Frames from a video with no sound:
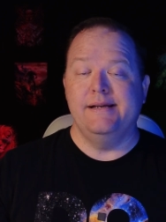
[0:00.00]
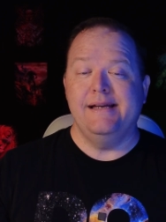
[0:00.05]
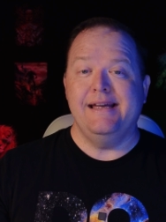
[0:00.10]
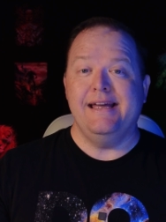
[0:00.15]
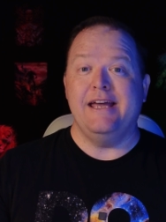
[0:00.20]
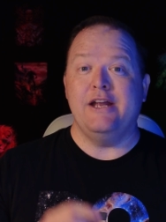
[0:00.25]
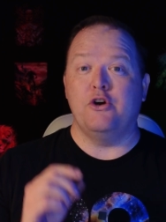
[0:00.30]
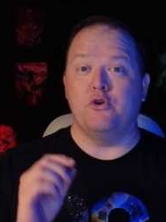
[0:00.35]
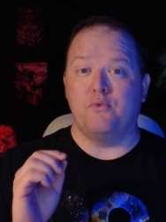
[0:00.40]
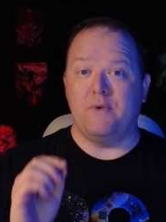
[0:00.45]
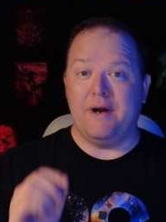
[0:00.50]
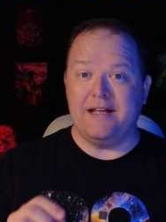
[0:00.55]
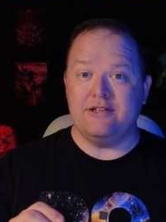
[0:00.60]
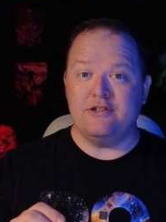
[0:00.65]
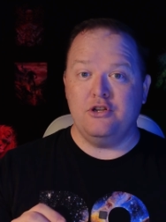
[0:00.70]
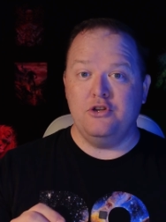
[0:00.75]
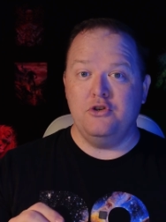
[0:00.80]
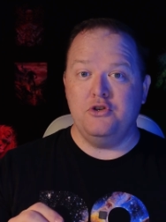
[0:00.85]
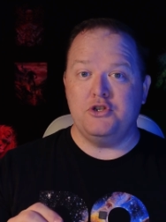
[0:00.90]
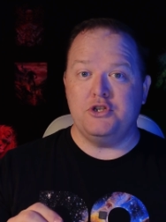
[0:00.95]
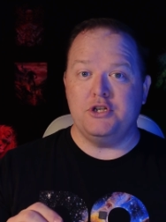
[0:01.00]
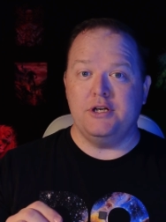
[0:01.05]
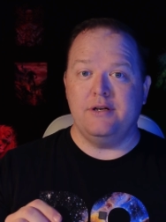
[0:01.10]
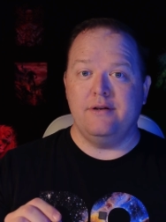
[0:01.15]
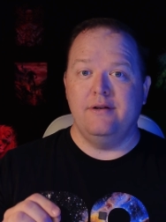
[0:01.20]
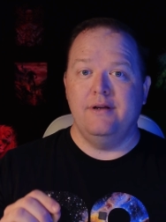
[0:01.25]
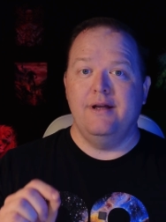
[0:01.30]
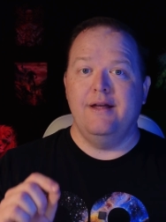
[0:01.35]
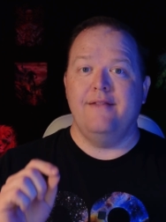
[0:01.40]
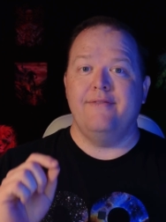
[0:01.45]
in a
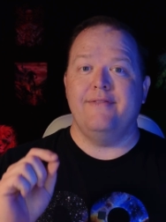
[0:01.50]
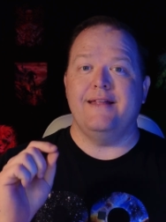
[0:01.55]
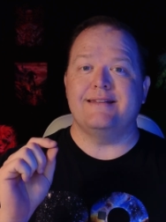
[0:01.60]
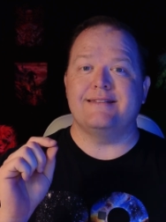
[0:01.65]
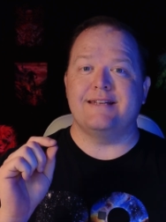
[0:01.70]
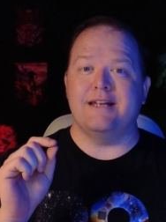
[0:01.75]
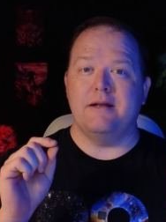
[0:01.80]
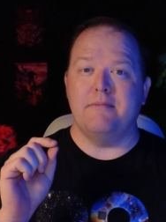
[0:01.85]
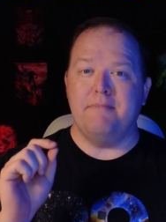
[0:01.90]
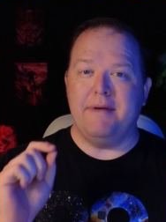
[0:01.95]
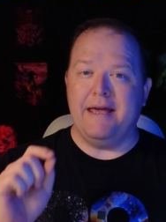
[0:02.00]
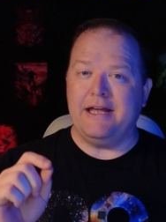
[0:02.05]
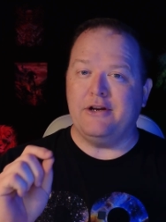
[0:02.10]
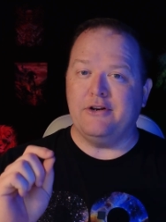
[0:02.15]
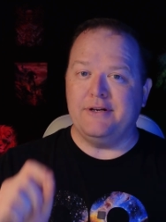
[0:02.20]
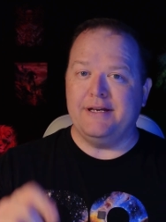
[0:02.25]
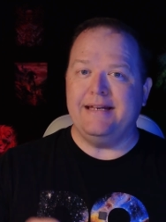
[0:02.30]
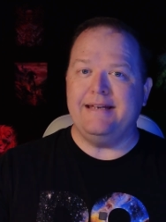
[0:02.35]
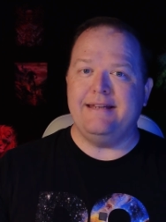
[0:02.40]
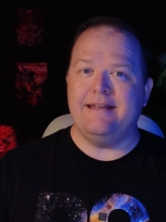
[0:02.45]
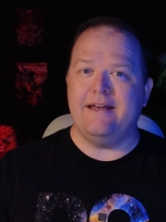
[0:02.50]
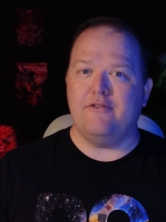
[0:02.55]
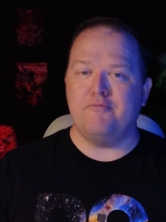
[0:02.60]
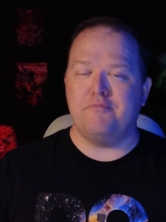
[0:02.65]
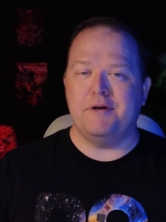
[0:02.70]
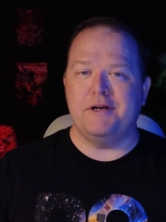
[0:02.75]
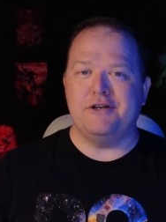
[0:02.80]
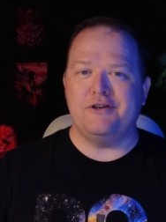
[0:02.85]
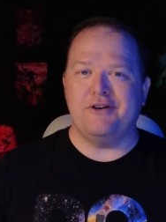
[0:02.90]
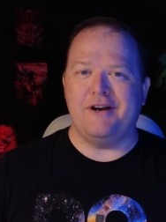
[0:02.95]
resolution that's gonna make your DTF
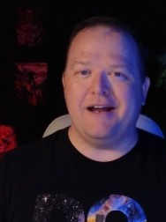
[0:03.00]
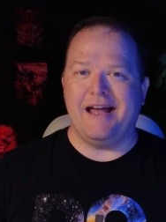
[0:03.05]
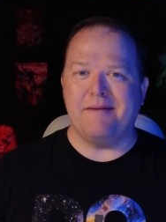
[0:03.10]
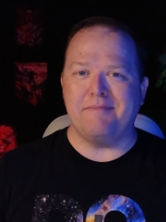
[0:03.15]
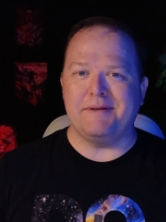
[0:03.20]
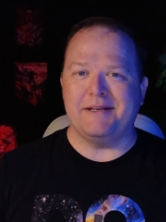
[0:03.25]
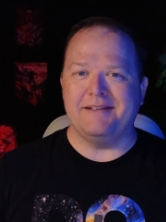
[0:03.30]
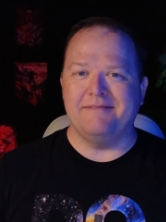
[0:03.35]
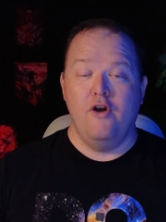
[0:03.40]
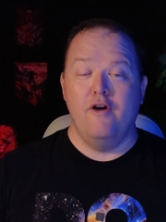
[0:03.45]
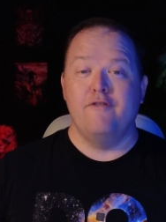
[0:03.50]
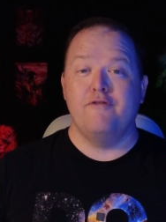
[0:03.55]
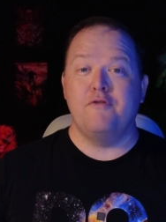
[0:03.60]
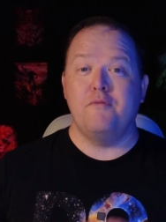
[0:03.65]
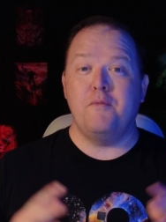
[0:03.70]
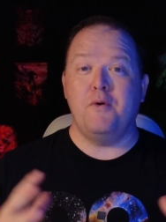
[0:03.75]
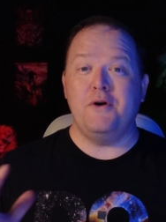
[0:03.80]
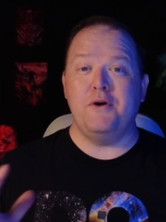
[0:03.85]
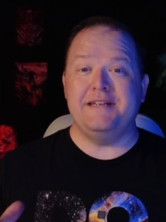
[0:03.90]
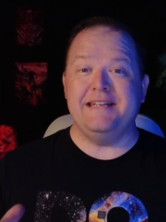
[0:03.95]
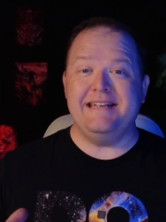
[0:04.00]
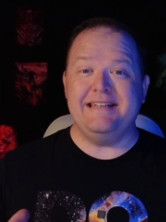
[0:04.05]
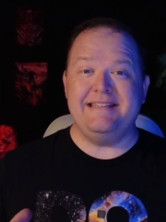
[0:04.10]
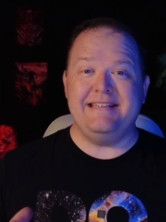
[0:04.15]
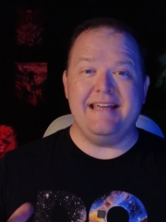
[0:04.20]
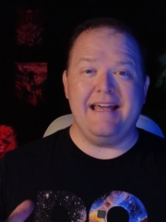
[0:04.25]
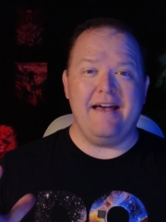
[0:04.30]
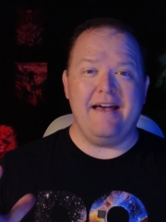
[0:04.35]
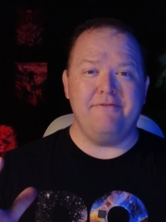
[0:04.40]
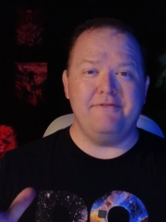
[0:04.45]
printer happy. For more
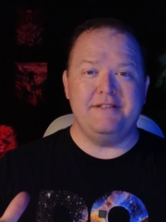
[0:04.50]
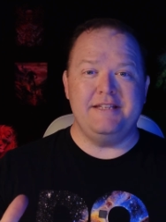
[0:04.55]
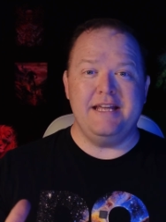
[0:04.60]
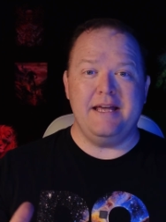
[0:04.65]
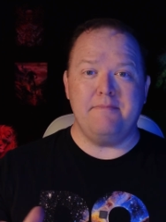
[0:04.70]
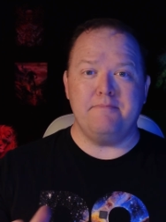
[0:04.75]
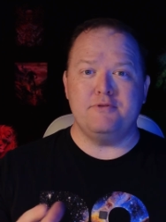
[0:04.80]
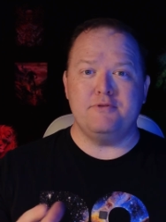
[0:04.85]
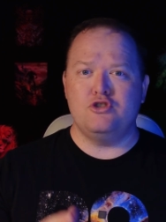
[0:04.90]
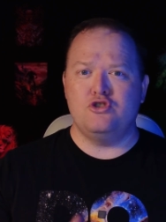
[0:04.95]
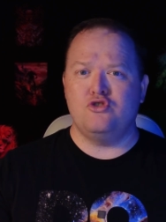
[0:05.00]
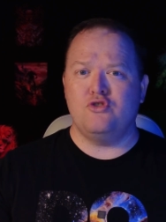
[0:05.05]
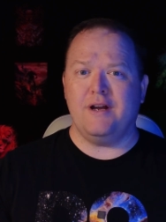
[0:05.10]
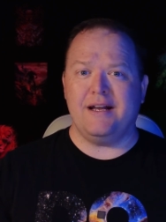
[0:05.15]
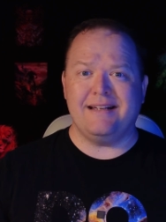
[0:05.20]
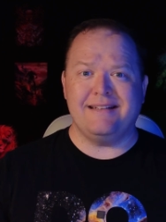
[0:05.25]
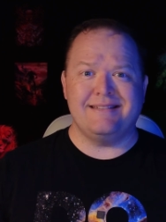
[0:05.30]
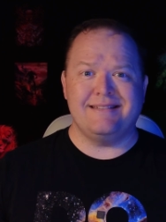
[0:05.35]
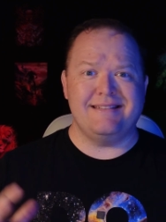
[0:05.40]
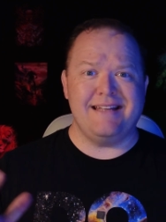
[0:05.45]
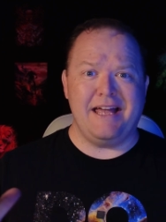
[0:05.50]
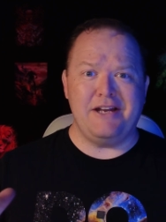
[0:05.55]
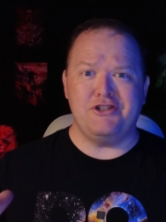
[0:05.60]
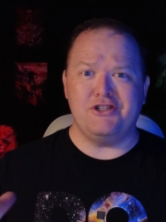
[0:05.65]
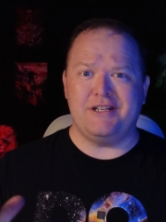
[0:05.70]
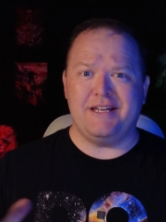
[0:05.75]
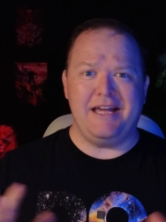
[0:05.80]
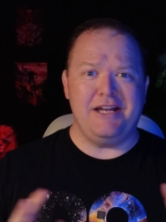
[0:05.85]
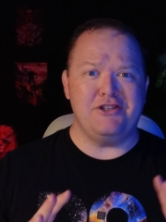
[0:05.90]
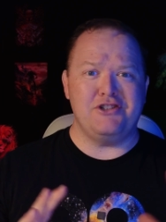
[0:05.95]
DTF tips, tricks,
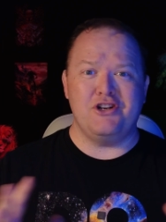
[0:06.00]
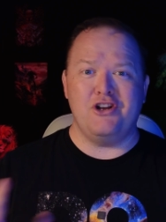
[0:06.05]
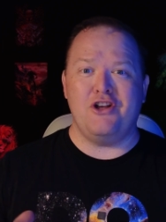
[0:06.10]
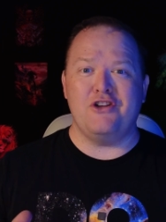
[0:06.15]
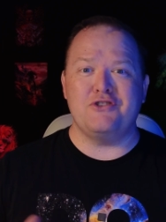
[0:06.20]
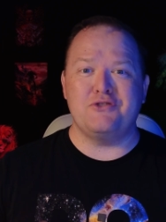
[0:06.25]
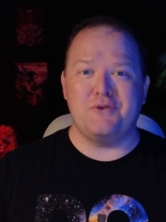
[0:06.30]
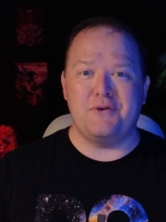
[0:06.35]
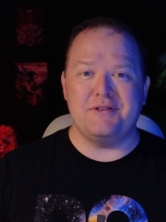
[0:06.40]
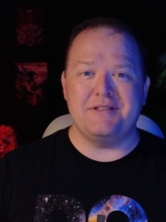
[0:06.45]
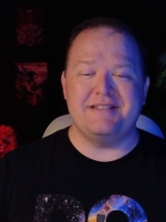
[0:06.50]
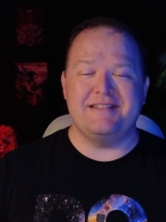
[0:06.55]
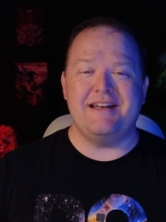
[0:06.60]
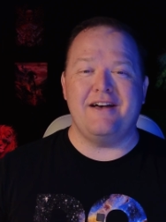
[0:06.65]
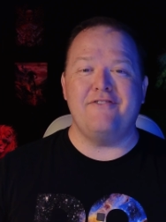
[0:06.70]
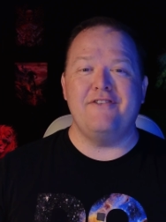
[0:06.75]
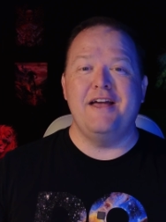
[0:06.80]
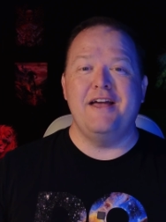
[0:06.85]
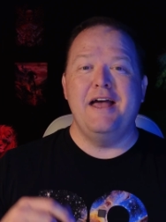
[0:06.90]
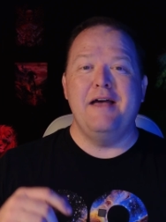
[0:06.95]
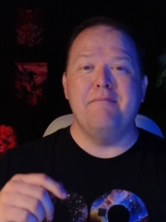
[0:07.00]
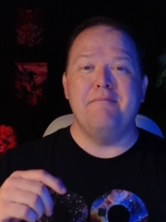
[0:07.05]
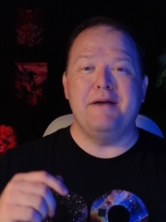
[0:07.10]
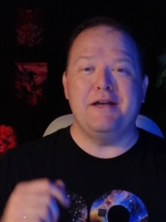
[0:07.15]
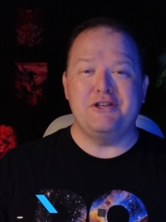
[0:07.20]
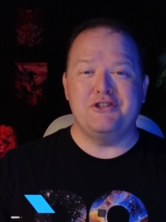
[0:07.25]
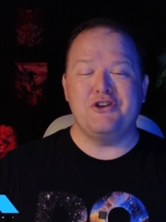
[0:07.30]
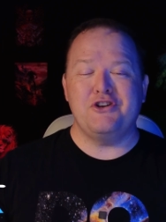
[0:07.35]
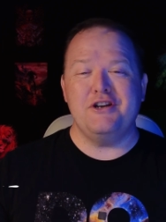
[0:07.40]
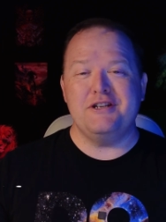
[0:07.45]
education, all sorts of stuff,
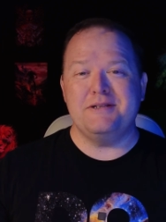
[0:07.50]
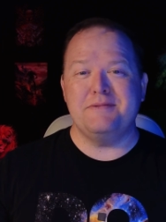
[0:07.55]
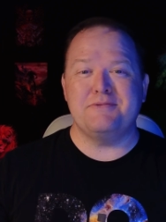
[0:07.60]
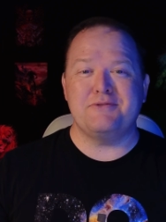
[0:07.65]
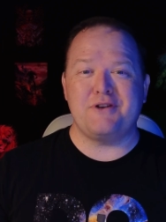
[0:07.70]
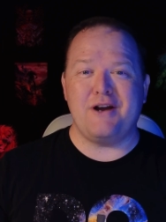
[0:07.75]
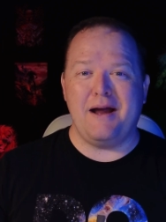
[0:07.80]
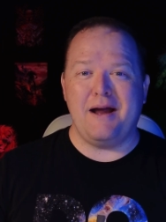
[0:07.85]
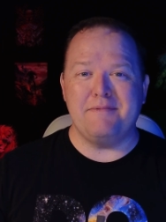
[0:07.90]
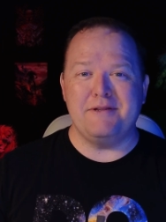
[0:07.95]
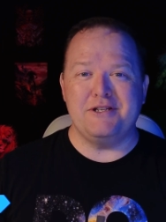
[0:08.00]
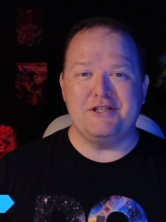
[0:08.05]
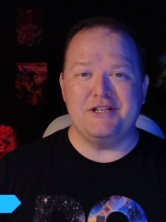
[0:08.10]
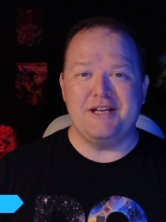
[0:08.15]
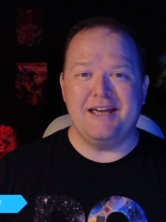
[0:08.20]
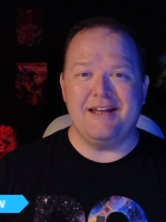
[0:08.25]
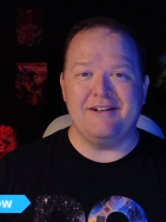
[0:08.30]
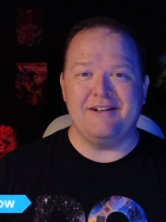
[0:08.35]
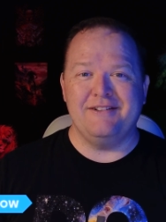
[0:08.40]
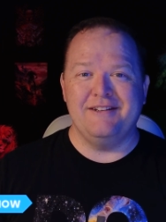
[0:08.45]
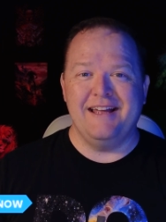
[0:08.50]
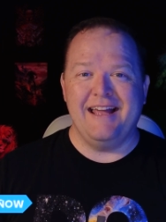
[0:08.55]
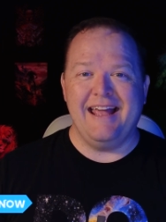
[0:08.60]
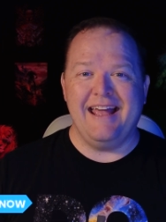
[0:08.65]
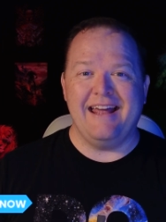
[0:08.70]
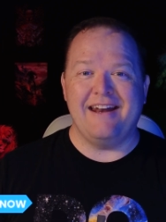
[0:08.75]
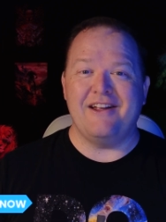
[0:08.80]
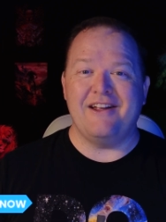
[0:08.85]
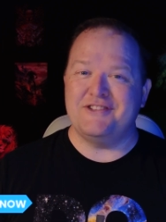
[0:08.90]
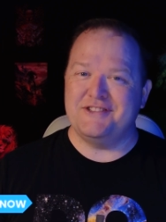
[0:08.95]
make sure you subscribe to the channel
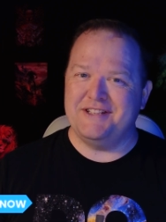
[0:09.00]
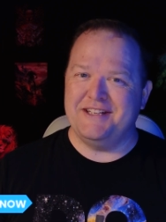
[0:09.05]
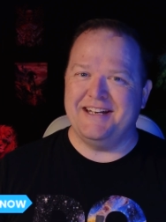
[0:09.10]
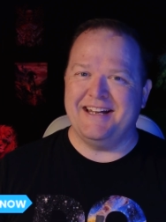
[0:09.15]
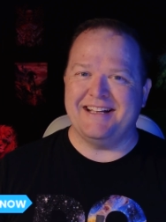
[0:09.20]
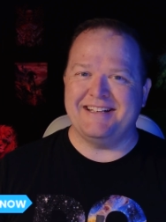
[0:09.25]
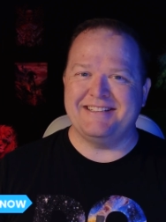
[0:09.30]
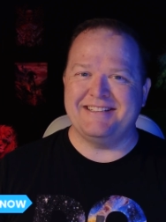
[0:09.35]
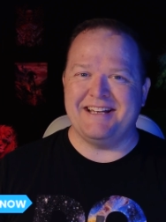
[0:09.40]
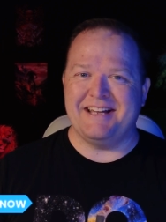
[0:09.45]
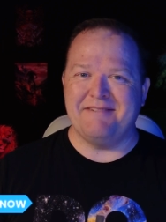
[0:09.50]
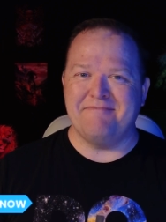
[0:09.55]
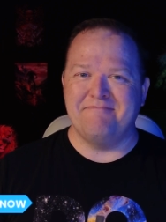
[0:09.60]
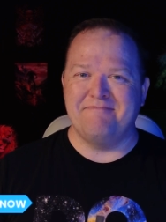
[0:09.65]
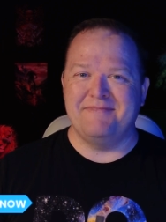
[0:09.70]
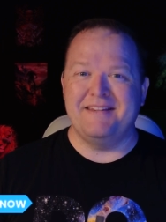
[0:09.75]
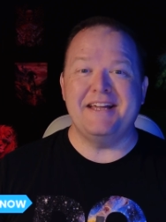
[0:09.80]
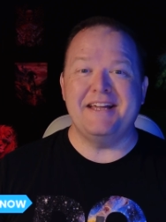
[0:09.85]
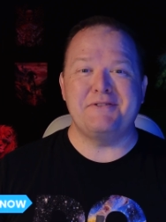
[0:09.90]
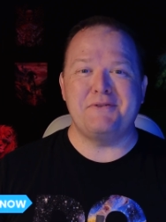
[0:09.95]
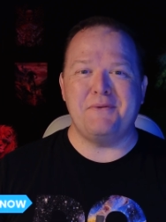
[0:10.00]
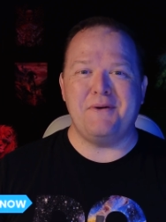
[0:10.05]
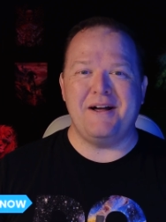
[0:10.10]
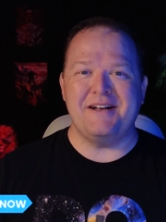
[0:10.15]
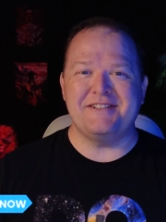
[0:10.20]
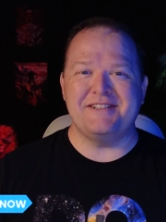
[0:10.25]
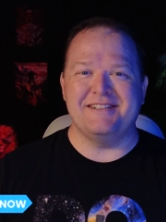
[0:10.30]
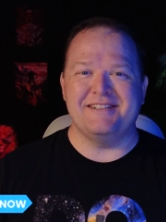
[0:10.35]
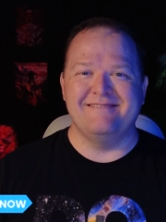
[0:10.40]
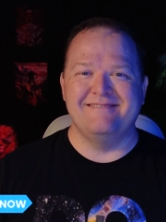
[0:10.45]
and I'll see you next time. Thanks for
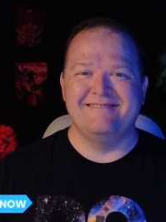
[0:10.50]
watching.